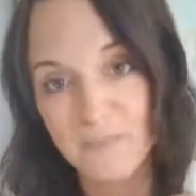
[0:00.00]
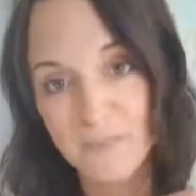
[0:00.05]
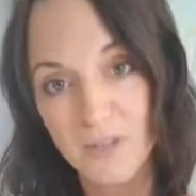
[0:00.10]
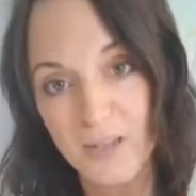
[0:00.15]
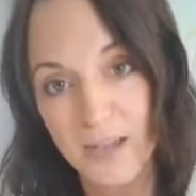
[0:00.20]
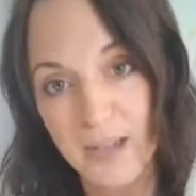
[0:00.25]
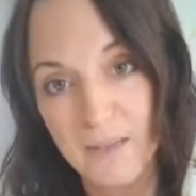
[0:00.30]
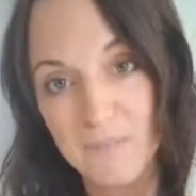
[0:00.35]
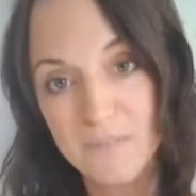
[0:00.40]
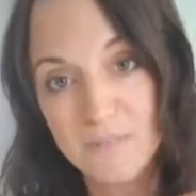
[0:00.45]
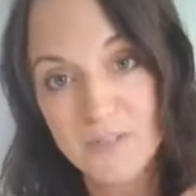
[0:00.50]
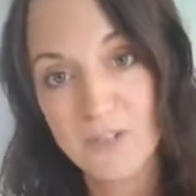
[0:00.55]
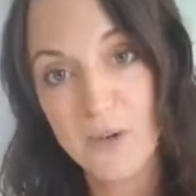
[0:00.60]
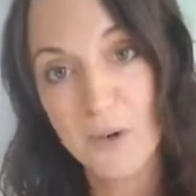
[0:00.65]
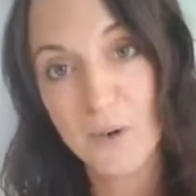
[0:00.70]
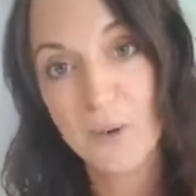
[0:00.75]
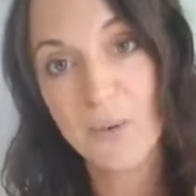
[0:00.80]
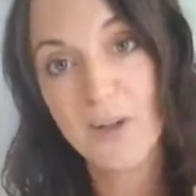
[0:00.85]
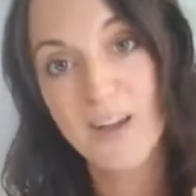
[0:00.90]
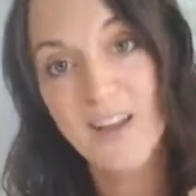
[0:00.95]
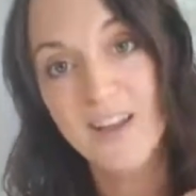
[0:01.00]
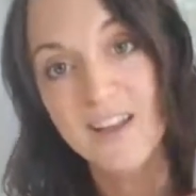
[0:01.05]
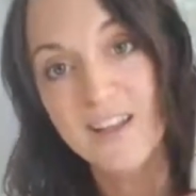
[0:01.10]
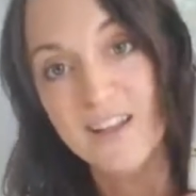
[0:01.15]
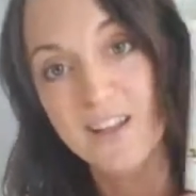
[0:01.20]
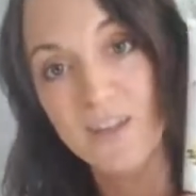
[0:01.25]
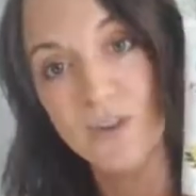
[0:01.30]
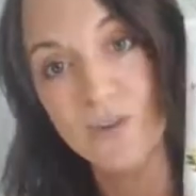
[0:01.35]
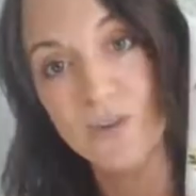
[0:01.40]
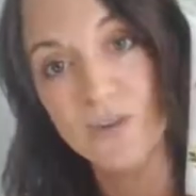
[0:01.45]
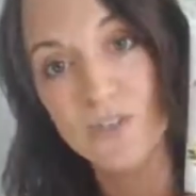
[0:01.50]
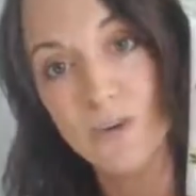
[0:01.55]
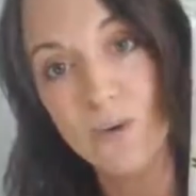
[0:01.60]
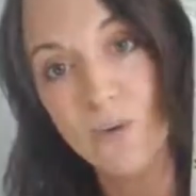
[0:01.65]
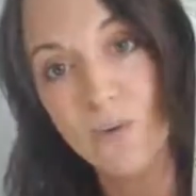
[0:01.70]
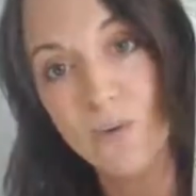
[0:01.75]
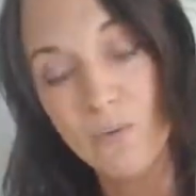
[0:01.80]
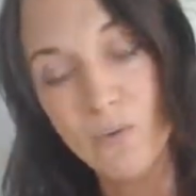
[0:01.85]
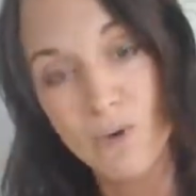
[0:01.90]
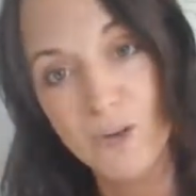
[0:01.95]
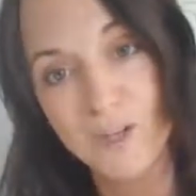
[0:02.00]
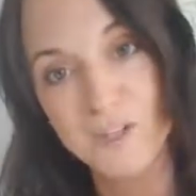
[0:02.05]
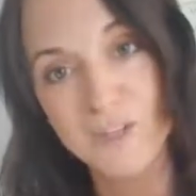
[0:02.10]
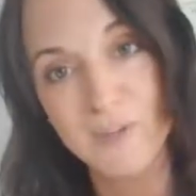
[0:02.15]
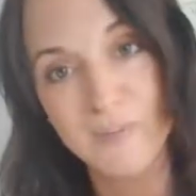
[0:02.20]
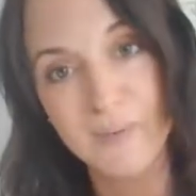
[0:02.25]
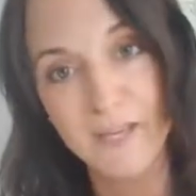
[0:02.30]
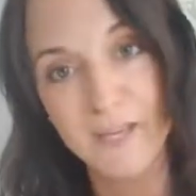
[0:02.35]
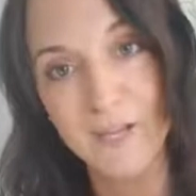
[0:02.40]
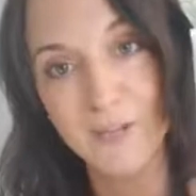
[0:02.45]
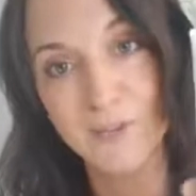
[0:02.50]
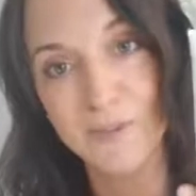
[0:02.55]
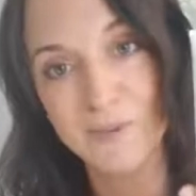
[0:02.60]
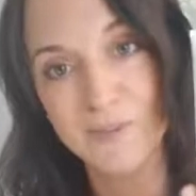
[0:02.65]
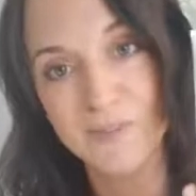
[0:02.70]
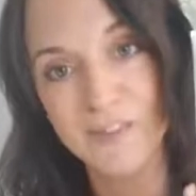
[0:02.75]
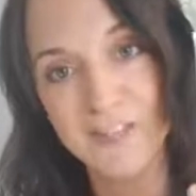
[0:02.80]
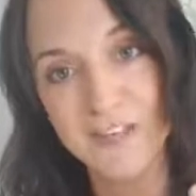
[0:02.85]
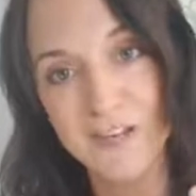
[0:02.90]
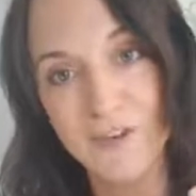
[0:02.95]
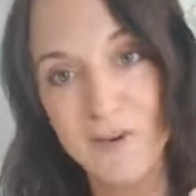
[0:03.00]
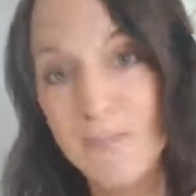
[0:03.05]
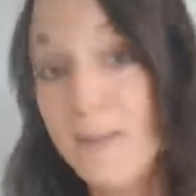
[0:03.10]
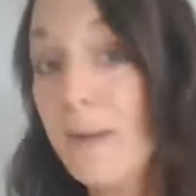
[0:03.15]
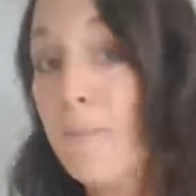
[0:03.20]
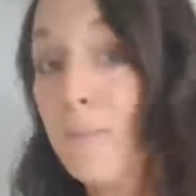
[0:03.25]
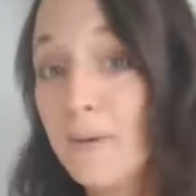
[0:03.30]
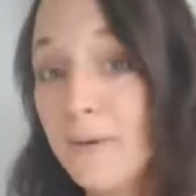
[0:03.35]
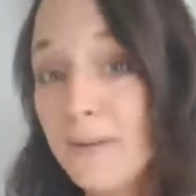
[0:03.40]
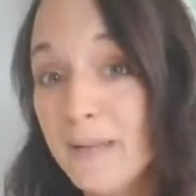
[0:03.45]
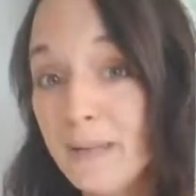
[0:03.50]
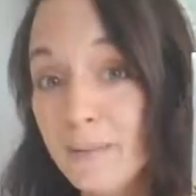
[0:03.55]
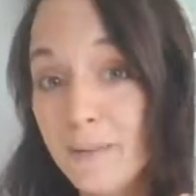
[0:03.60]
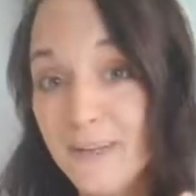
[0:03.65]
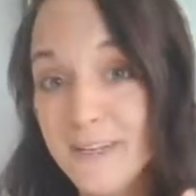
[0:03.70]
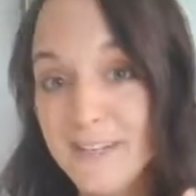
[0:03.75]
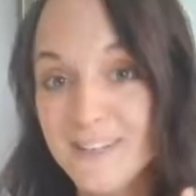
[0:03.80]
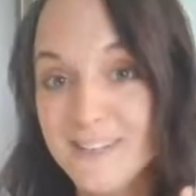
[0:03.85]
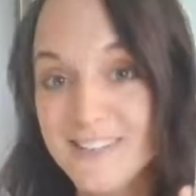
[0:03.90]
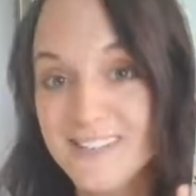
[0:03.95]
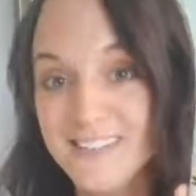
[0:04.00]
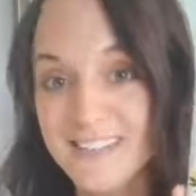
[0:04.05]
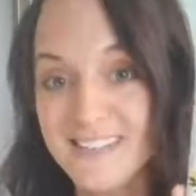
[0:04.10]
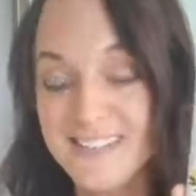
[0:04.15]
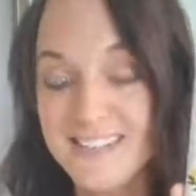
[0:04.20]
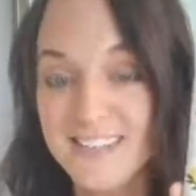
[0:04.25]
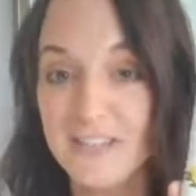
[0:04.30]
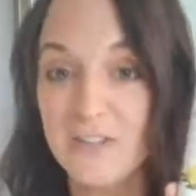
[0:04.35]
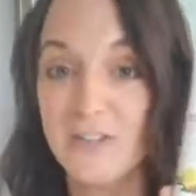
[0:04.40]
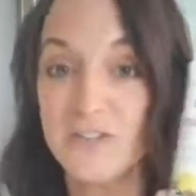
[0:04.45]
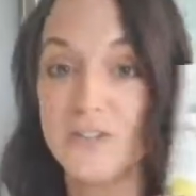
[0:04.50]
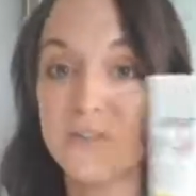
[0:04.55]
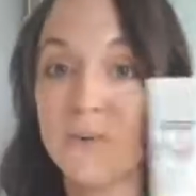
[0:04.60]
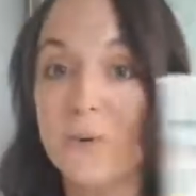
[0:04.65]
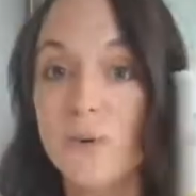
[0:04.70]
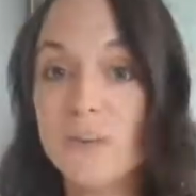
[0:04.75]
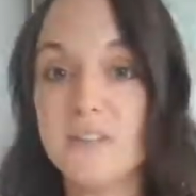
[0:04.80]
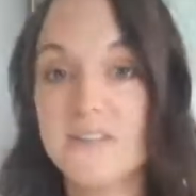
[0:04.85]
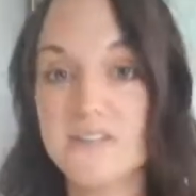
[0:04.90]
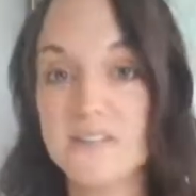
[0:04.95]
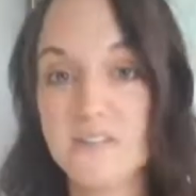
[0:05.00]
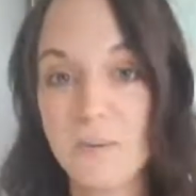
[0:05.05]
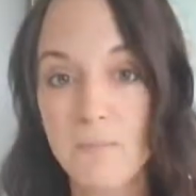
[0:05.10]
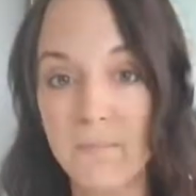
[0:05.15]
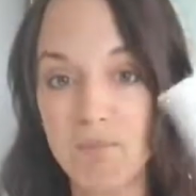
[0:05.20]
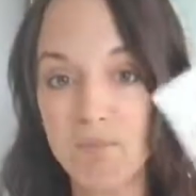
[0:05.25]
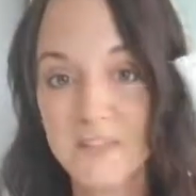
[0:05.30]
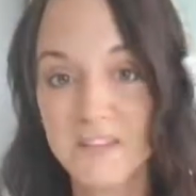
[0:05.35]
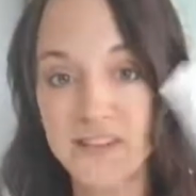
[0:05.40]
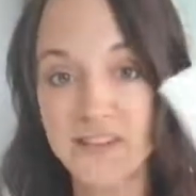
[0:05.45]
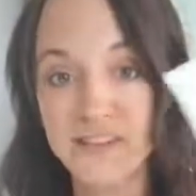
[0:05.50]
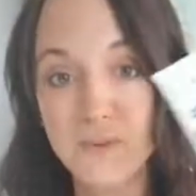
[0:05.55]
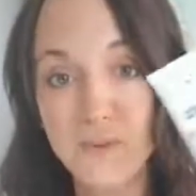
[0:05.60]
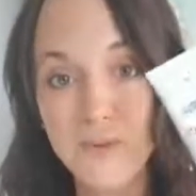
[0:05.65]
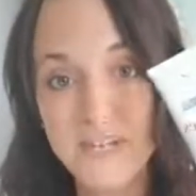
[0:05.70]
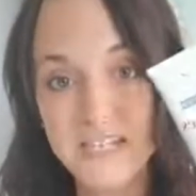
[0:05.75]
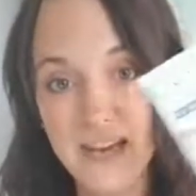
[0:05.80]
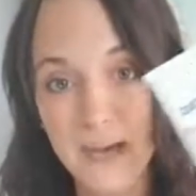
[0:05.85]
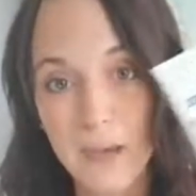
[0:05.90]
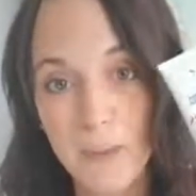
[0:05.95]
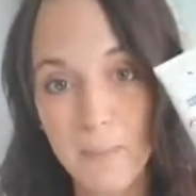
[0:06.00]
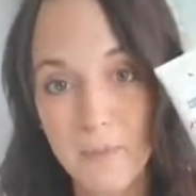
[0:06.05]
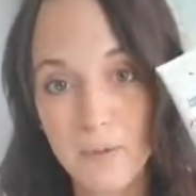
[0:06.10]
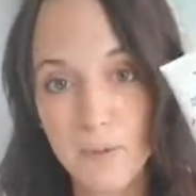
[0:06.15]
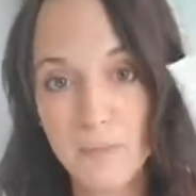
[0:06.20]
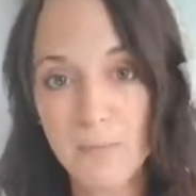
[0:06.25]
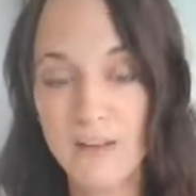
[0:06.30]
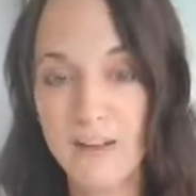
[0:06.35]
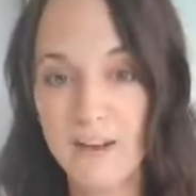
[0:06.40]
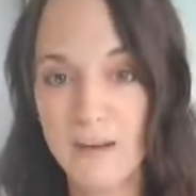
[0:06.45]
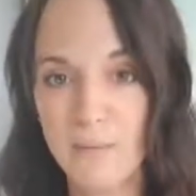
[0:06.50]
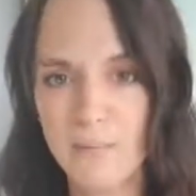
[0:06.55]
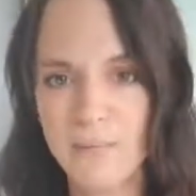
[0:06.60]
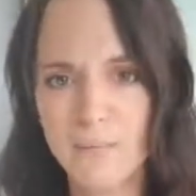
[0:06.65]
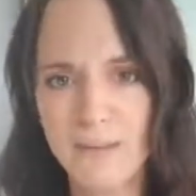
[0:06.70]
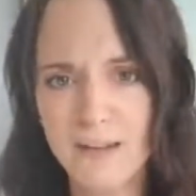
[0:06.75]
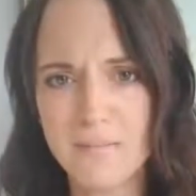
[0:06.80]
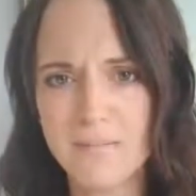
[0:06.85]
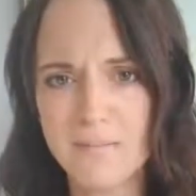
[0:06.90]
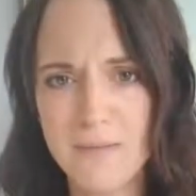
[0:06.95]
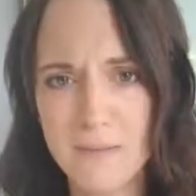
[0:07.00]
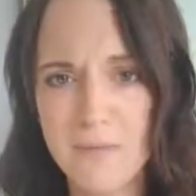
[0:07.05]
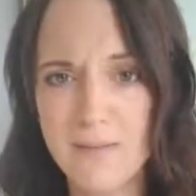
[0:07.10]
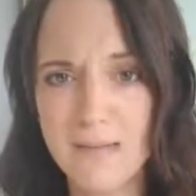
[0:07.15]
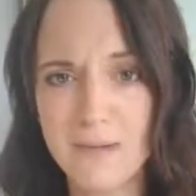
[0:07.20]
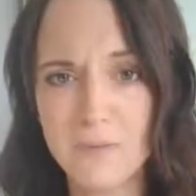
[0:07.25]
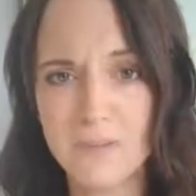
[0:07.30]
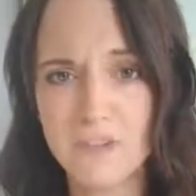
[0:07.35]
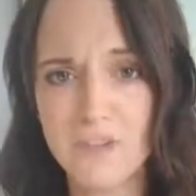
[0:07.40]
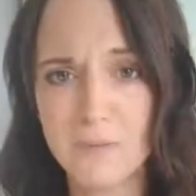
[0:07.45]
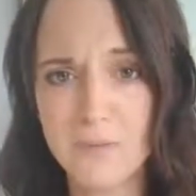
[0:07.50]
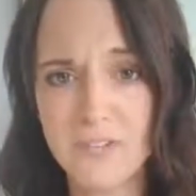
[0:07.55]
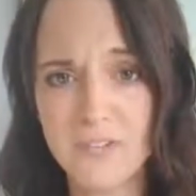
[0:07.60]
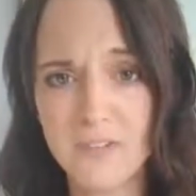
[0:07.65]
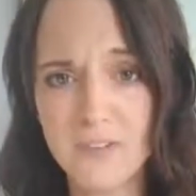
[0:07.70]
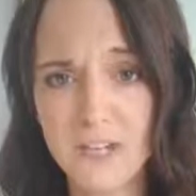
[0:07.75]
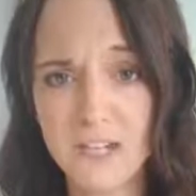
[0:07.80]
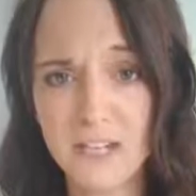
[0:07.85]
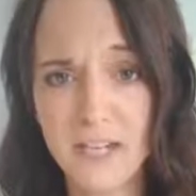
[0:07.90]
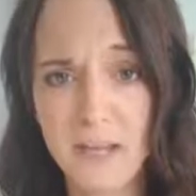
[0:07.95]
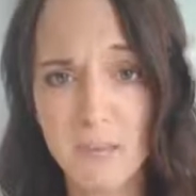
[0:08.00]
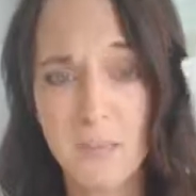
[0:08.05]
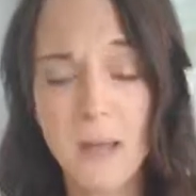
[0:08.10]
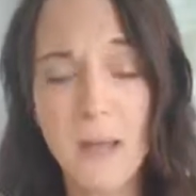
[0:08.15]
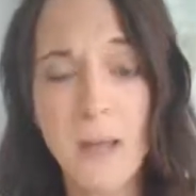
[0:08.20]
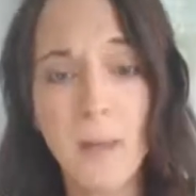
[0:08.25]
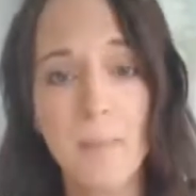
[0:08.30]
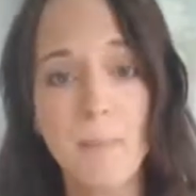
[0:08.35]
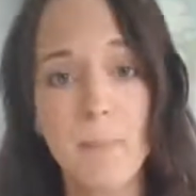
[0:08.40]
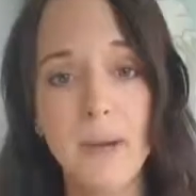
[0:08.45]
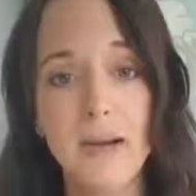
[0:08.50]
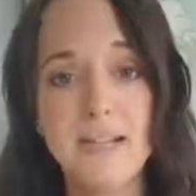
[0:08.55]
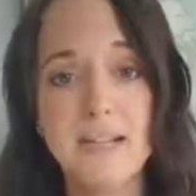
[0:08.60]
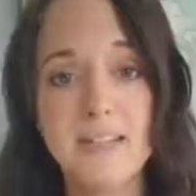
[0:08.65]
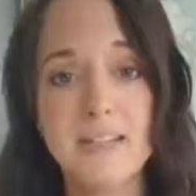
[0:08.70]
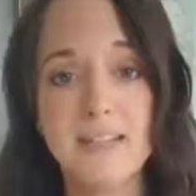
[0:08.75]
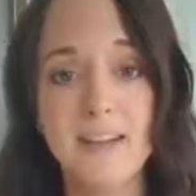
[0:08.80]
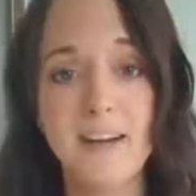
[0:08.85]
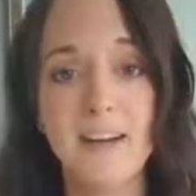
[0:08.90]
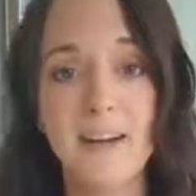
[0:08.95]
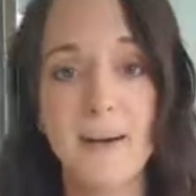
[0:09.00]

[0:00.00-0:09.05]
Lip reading: Okay, so you don't want to be losing your memory when you're 60 years old. So this is going to help you, and maybe that was too much of a claim, but